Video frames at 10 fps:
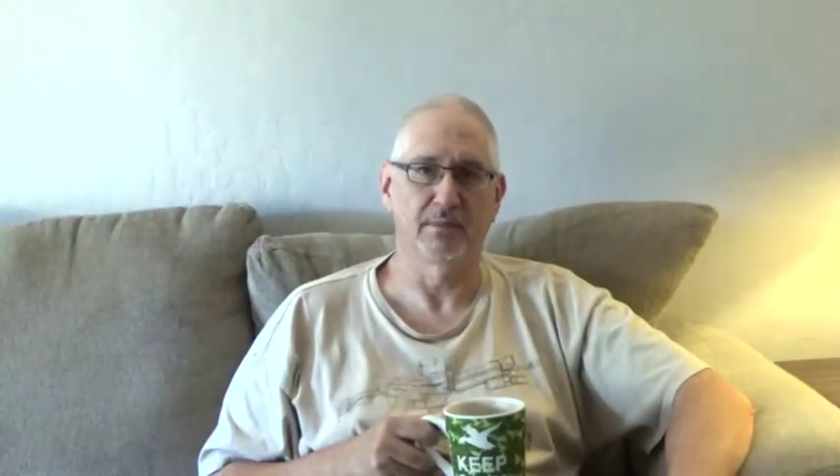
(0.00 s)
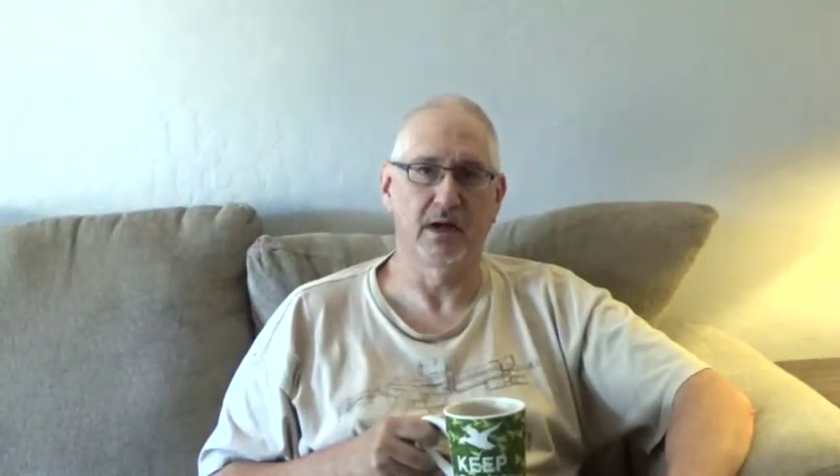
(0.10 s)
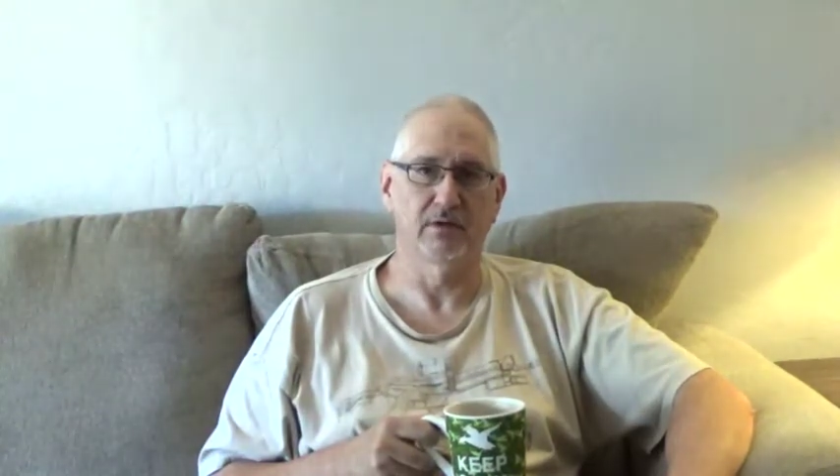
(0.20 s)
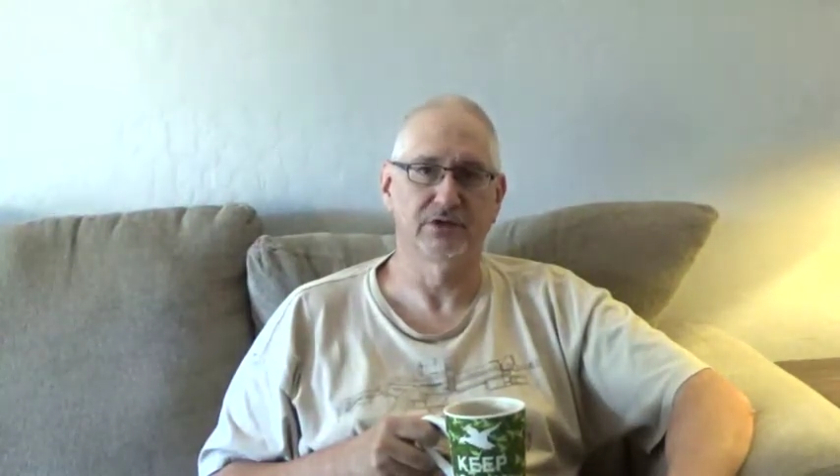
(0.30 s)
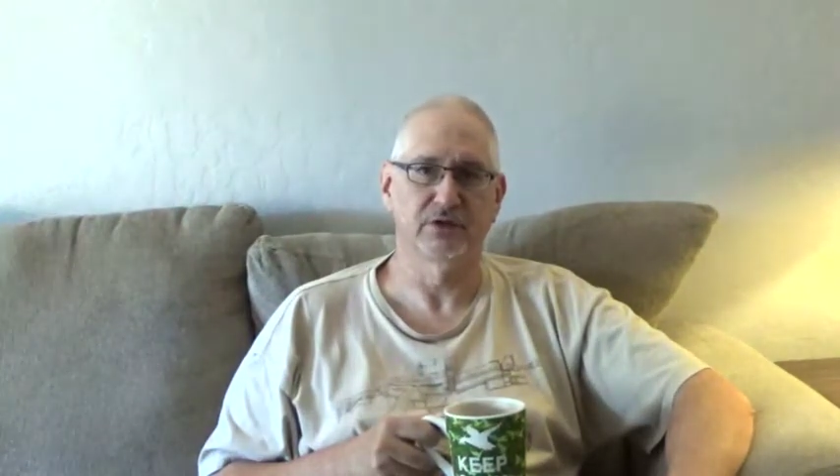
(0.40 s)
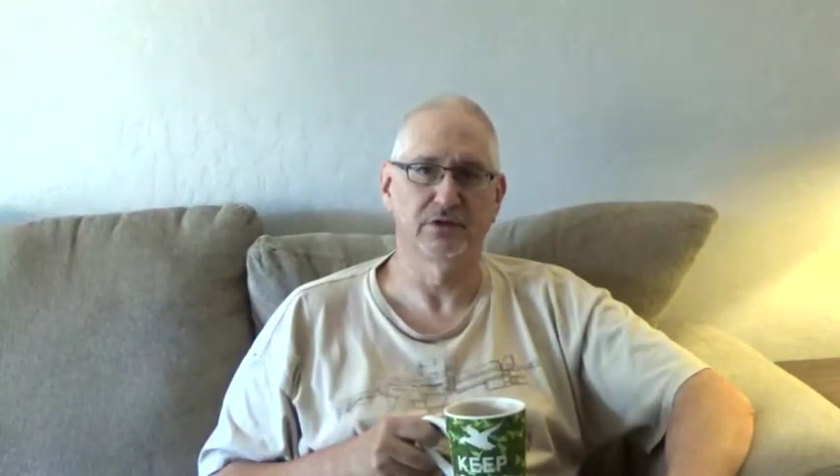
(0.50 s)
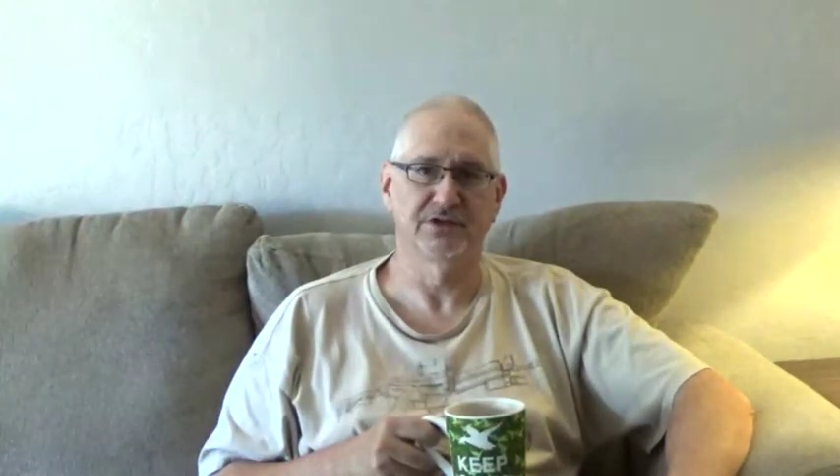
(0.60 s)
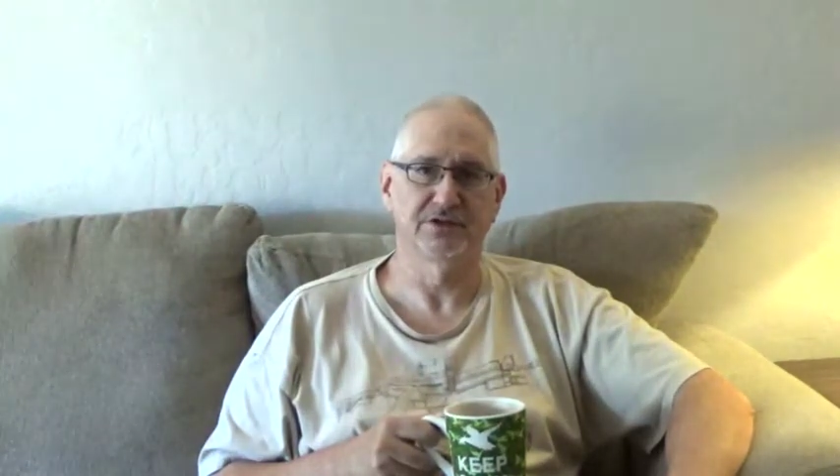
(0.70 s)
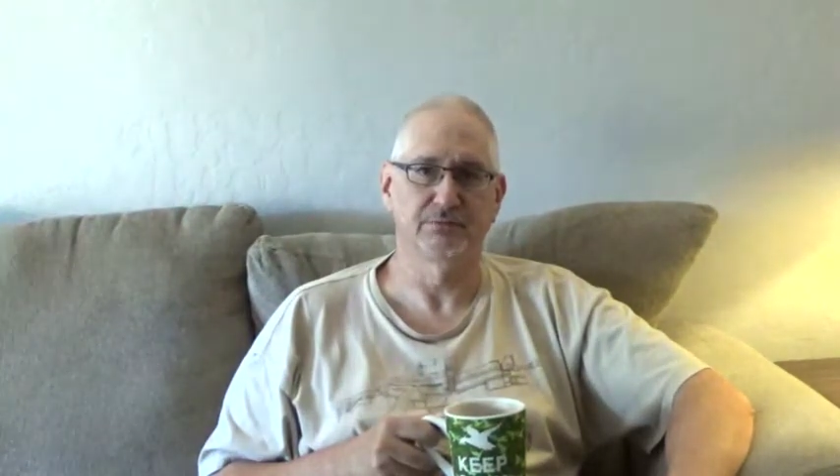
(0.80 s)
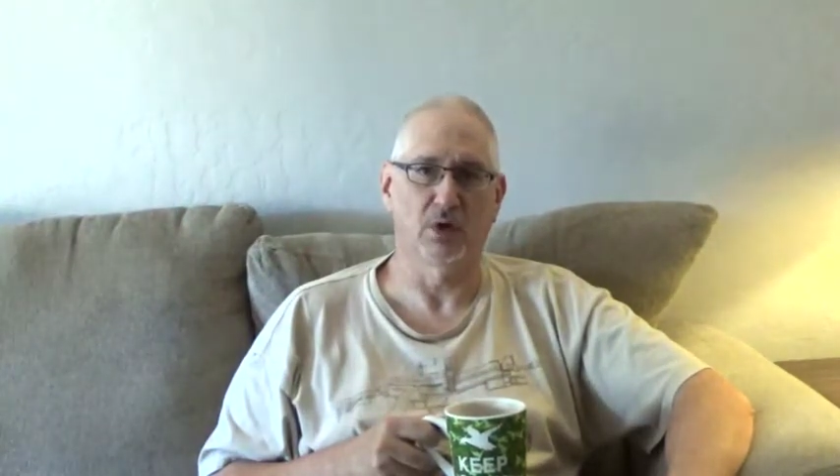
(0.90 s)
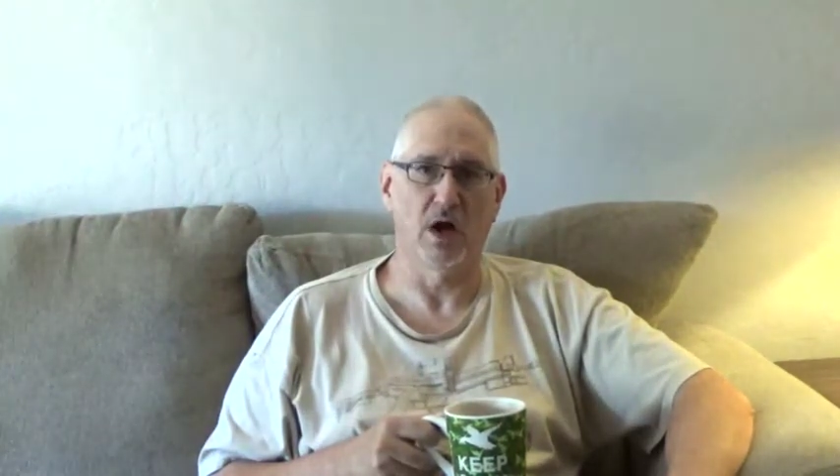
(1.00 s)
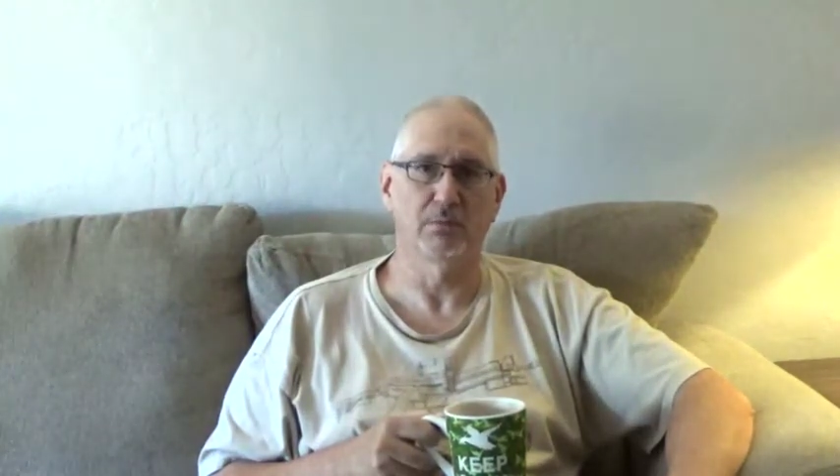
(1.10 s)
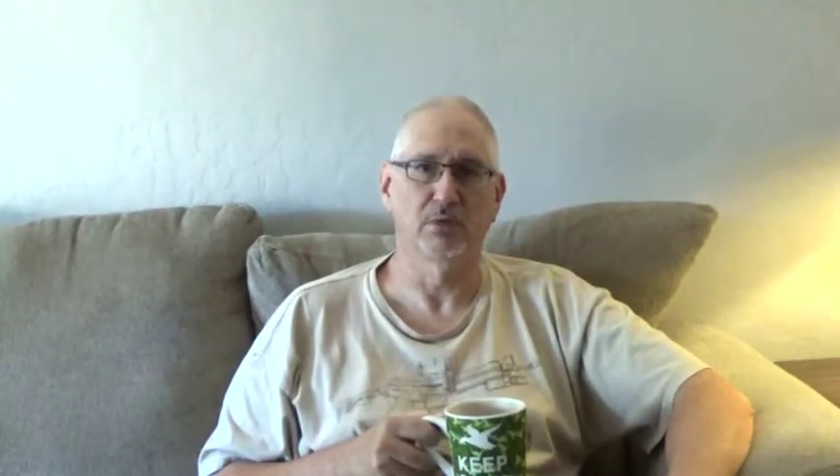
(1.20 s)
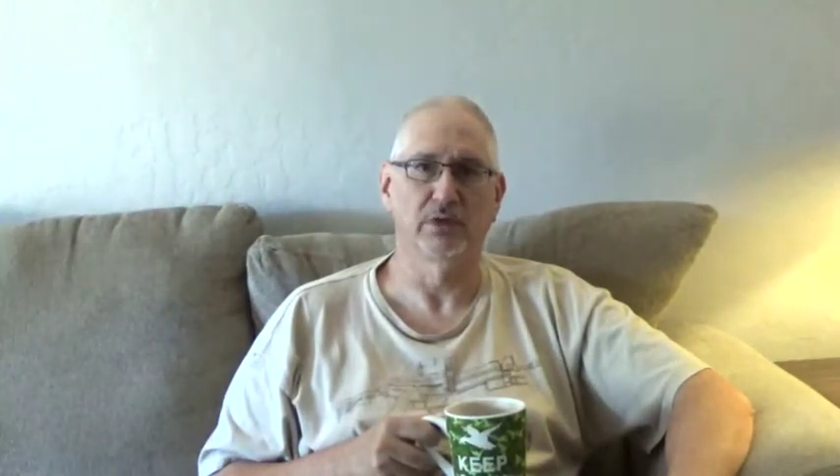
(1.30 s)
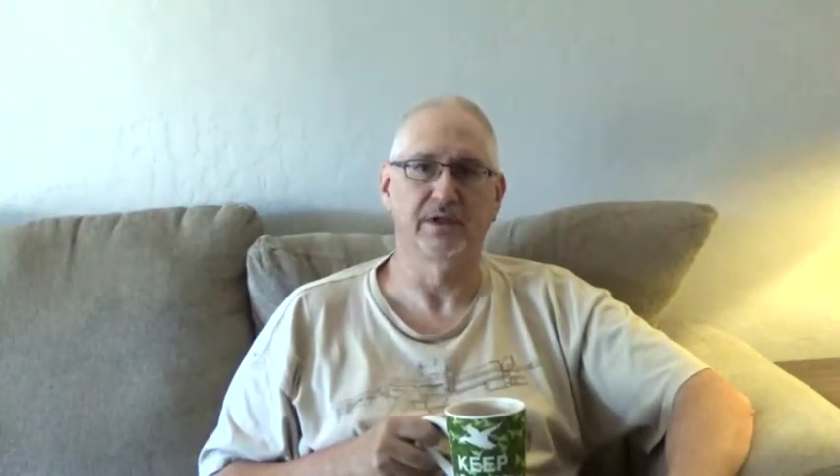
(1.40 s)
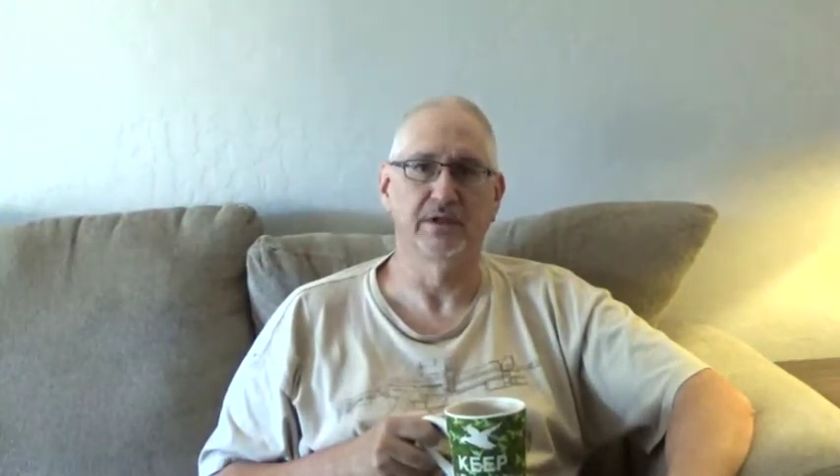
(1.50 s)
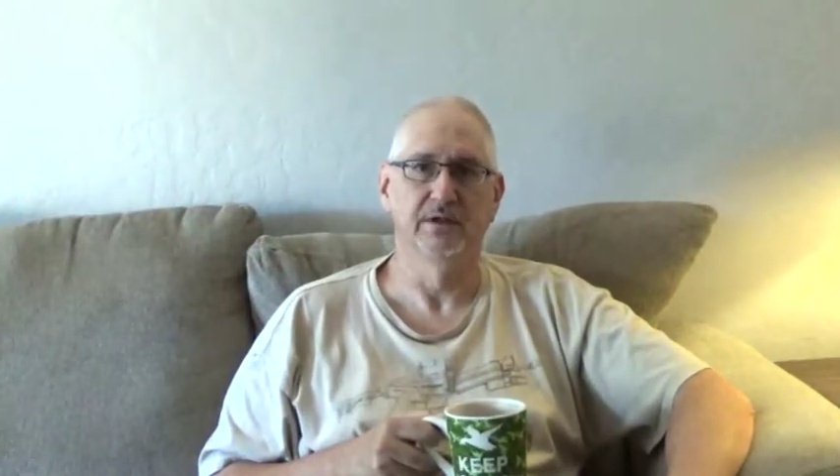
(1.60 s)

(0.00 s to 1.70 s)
powder charge in properly